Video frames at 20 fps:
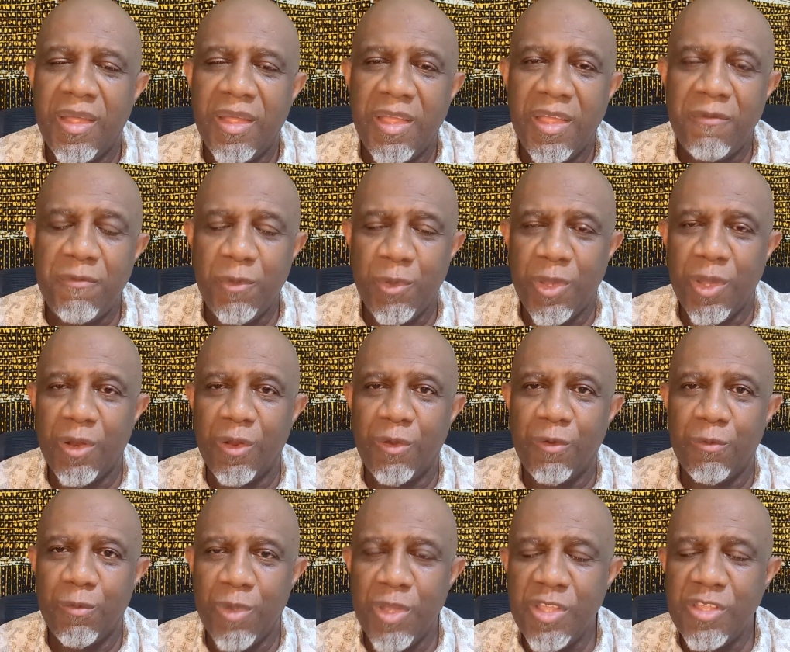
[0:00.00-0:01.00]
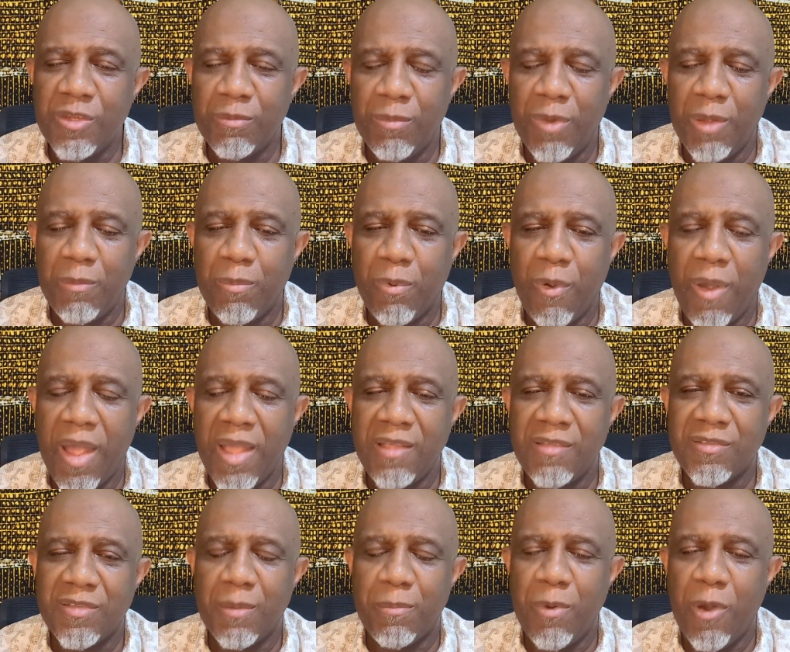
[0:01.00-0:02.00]
If you get a reasonably
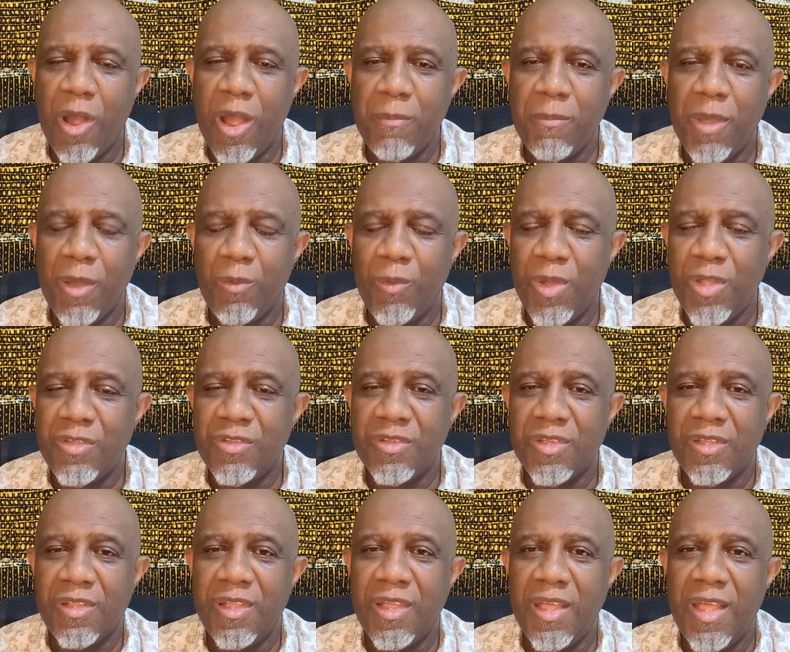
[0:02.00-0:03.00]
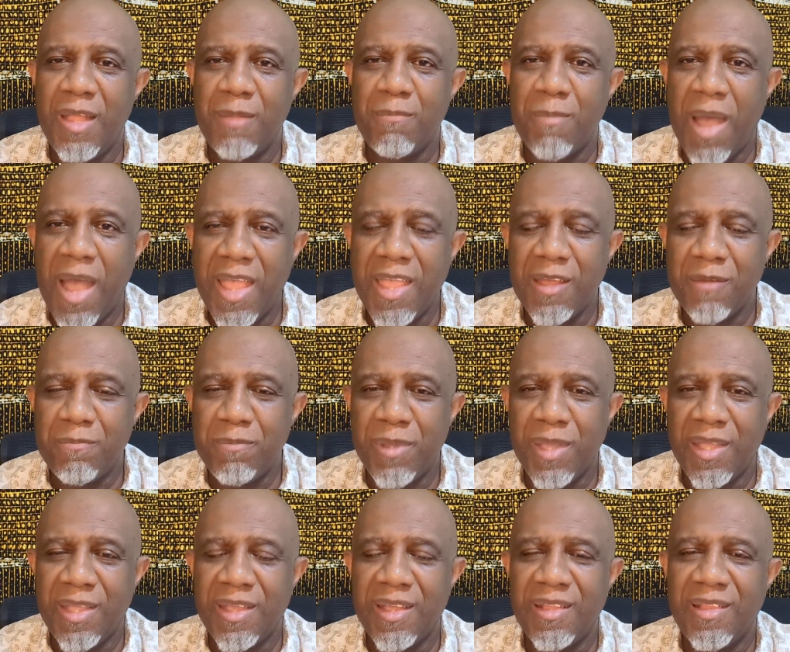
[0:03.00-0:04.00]
priced apartment, which in my
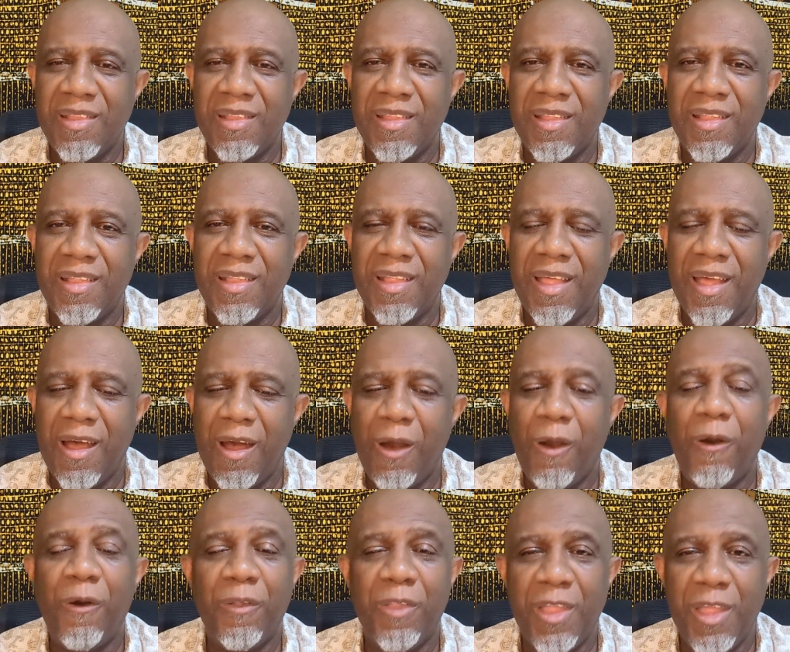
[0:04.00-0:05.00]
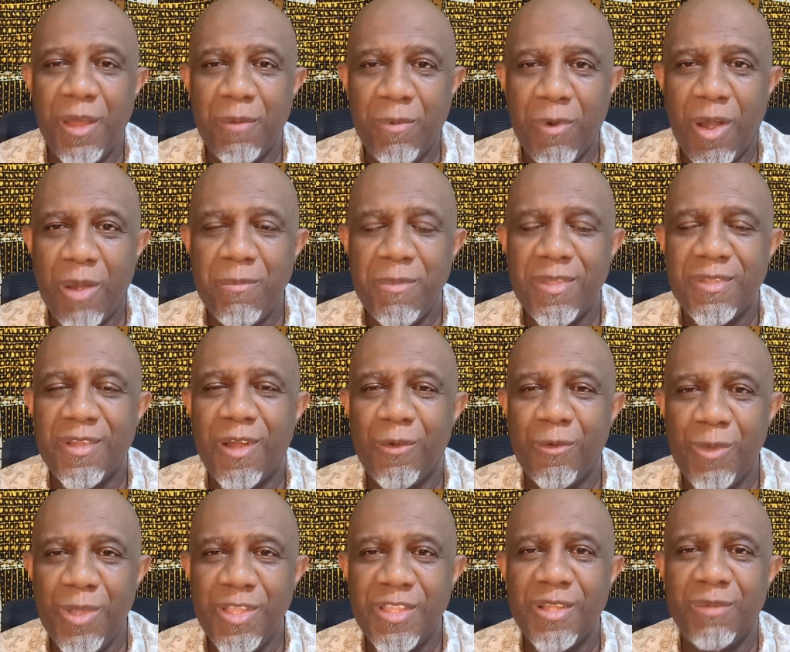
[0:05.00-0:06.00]
opinion, all the apartments are
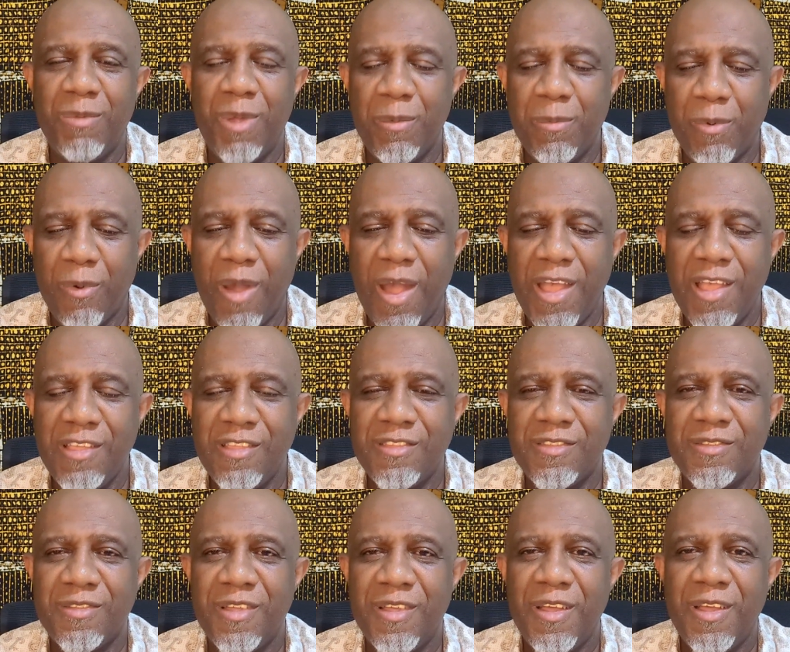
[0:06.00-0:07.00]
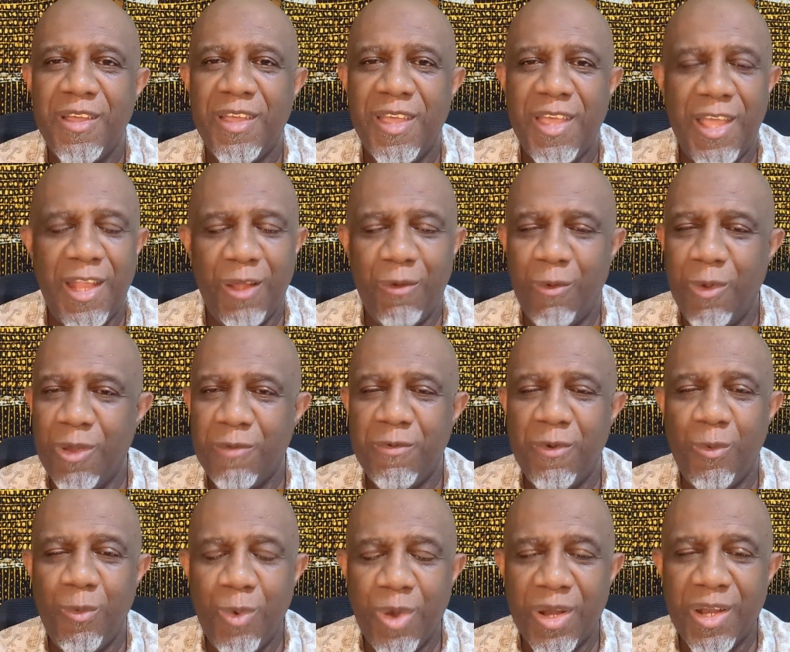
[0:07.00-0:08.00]
reasonably priced, anywhere
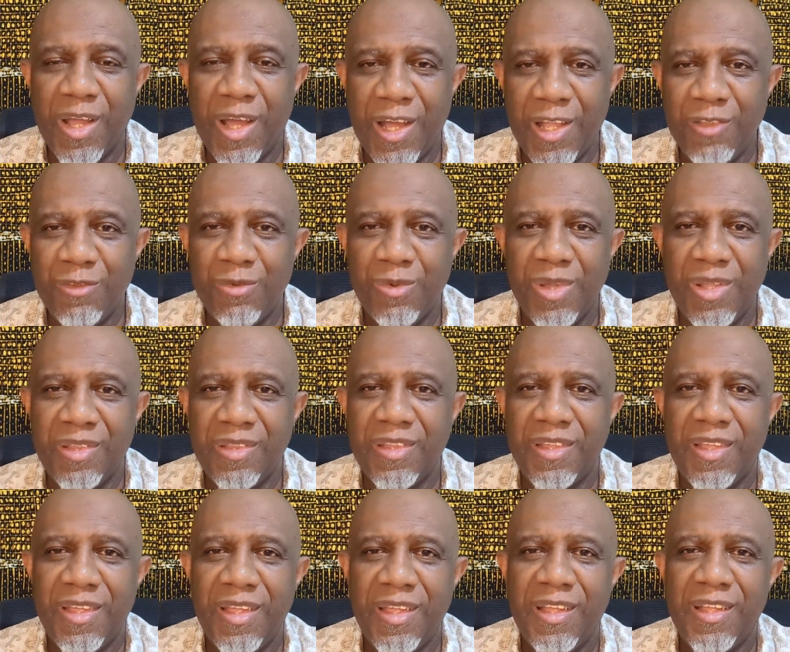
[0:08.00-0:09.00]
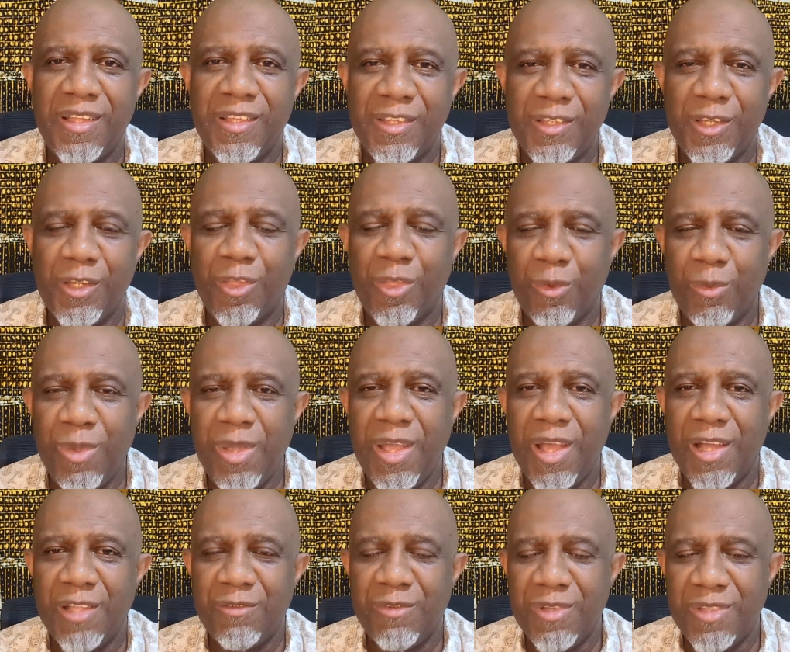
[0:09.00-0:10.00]
from $100 to
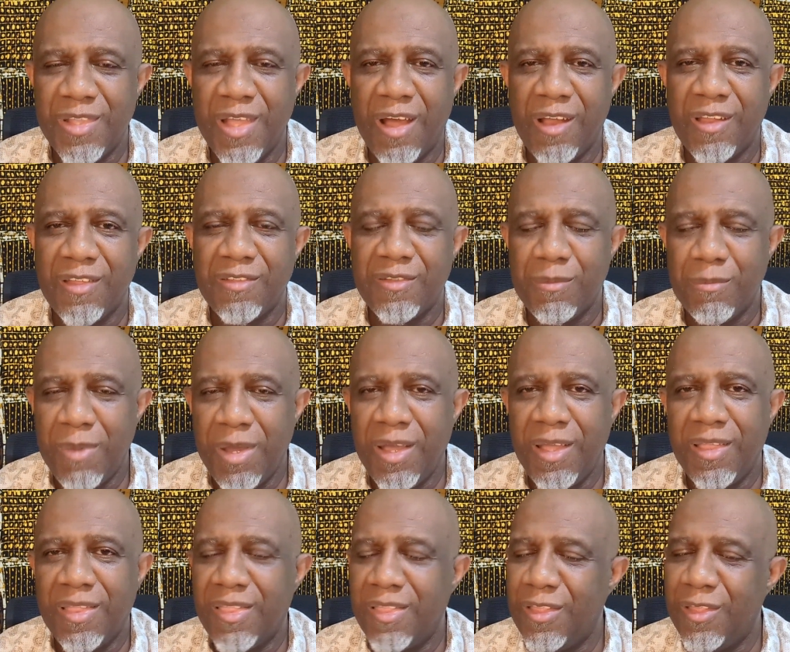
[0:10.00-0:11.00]
$300 a month.